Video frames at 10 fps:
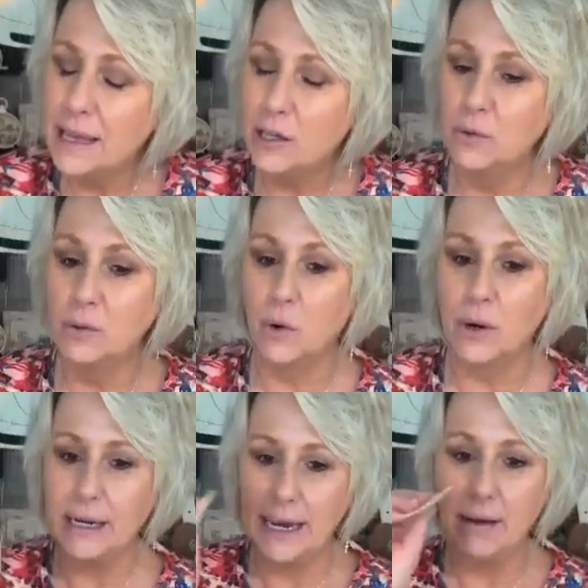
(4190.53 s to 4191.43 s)
Thank you,
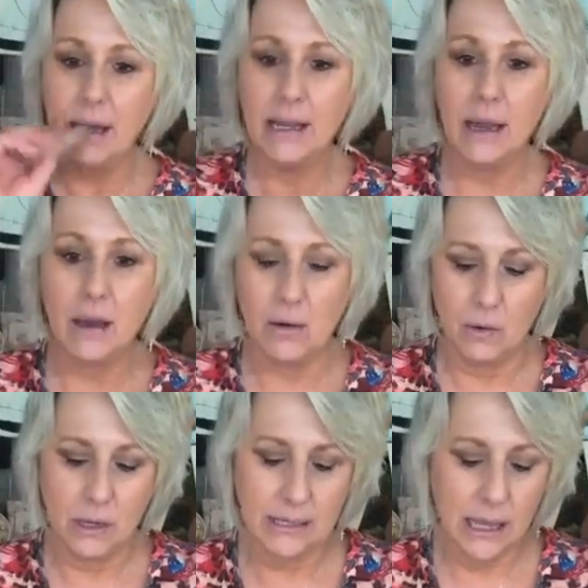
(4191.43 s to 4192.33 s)
Lori. Now I
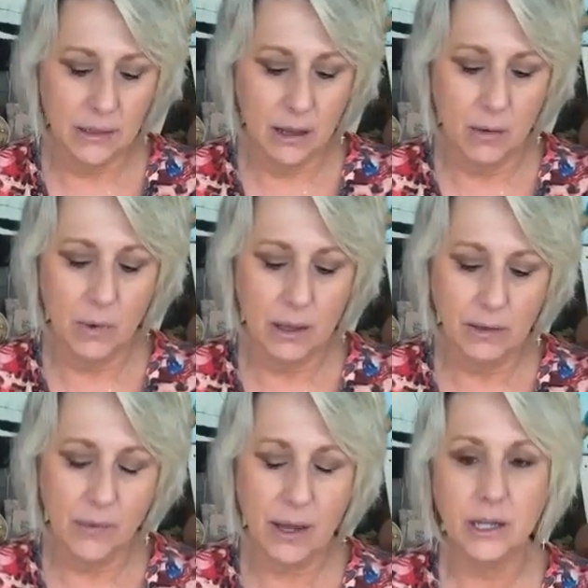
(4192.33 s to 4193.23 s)
know. Because I thought,
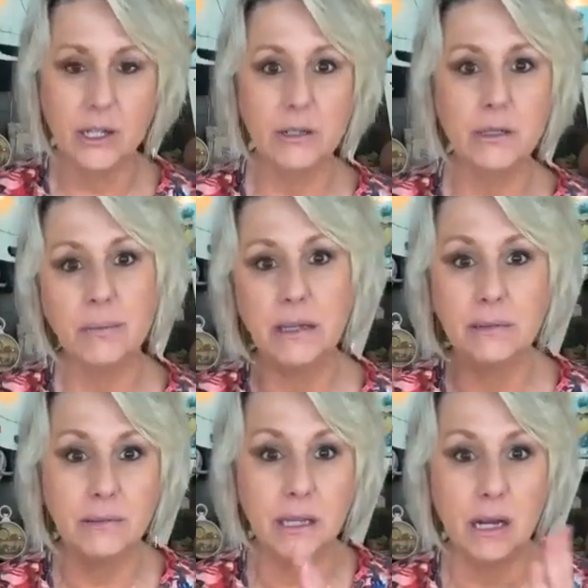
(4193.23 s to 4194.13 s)
well, if I could use them
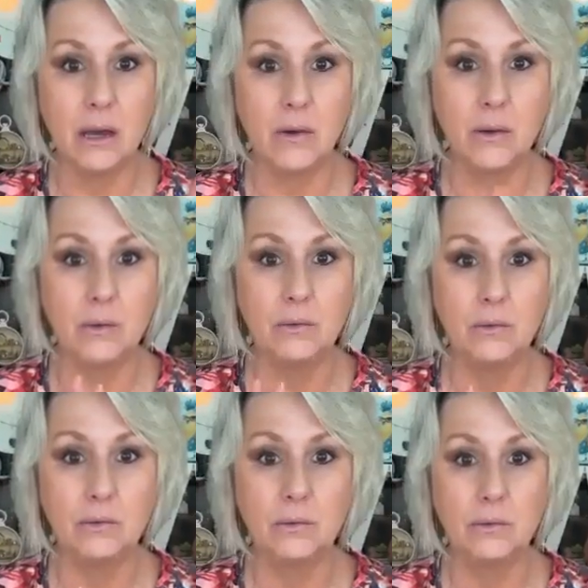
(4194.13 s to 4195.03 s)
in, you know,
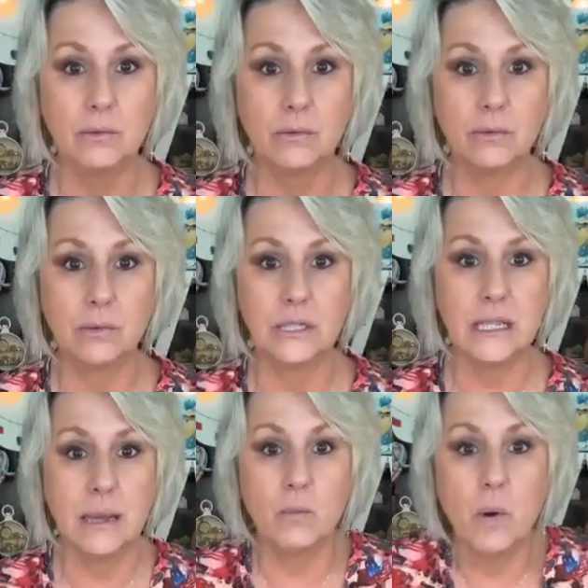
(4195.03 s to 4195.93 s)

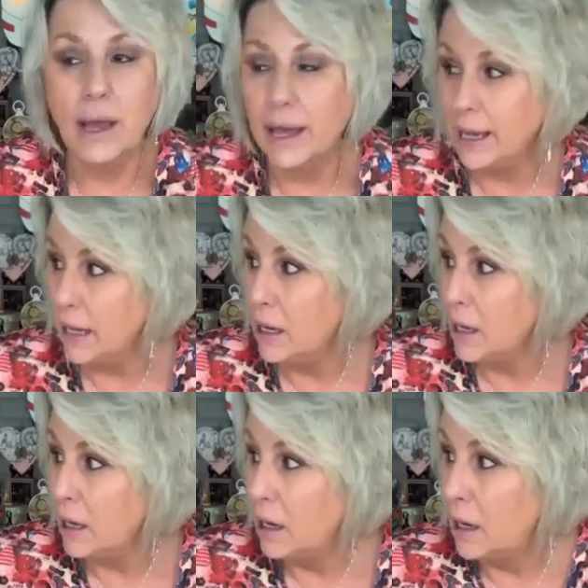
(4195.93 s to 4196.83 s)
the same way,
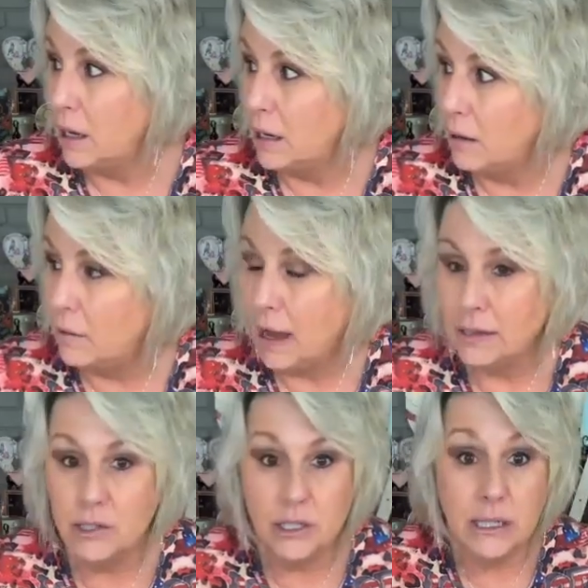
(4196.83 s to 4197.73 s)
uh,
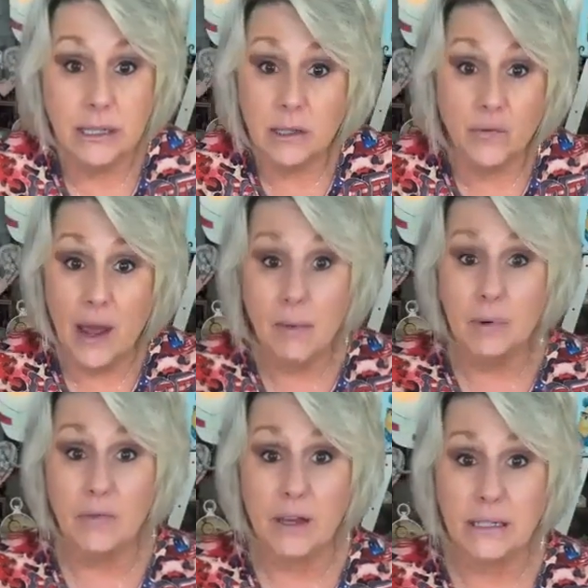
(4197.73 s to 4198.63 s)
I'd just get the
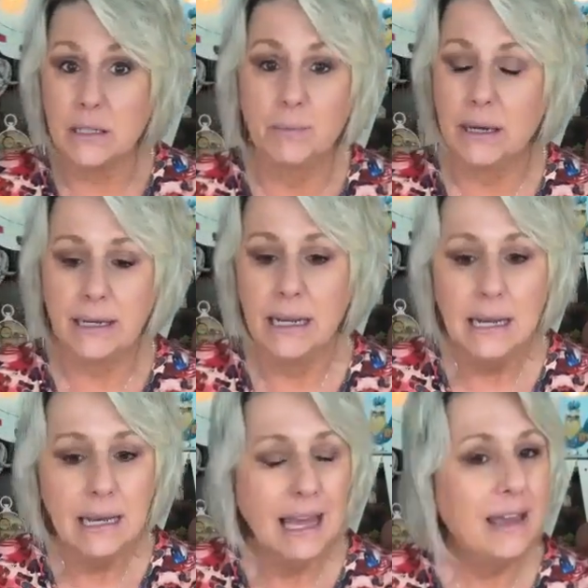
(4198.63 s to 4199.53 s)
Fabrifix. But
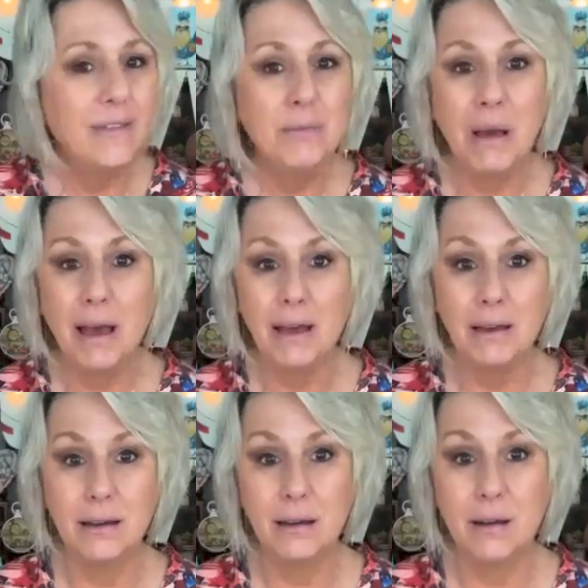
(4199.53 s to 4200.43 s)
even
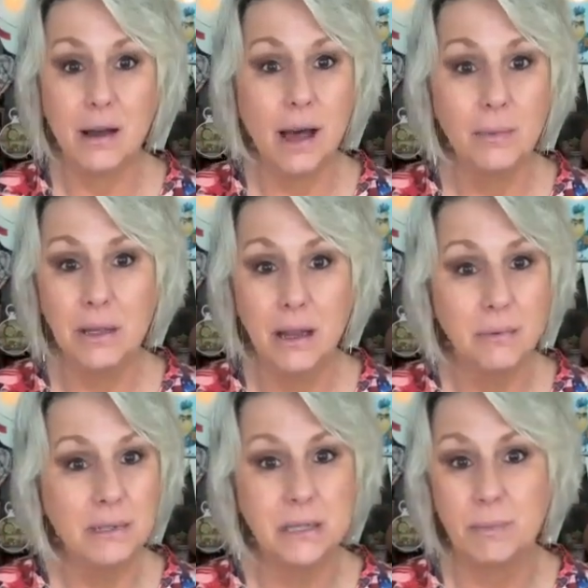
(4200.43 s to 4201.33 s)
my Hobby
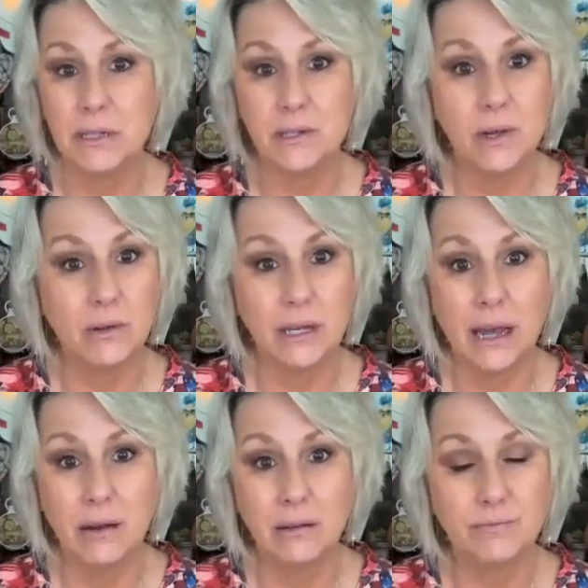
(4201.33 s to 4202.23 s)
Lobby's been
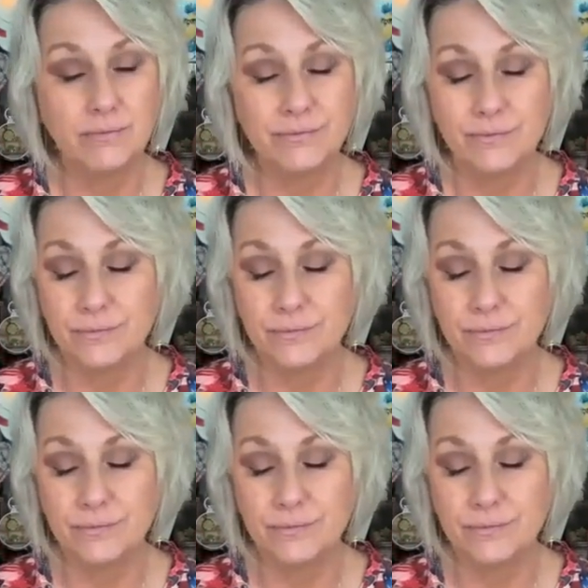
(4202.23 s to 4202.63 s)
sold out.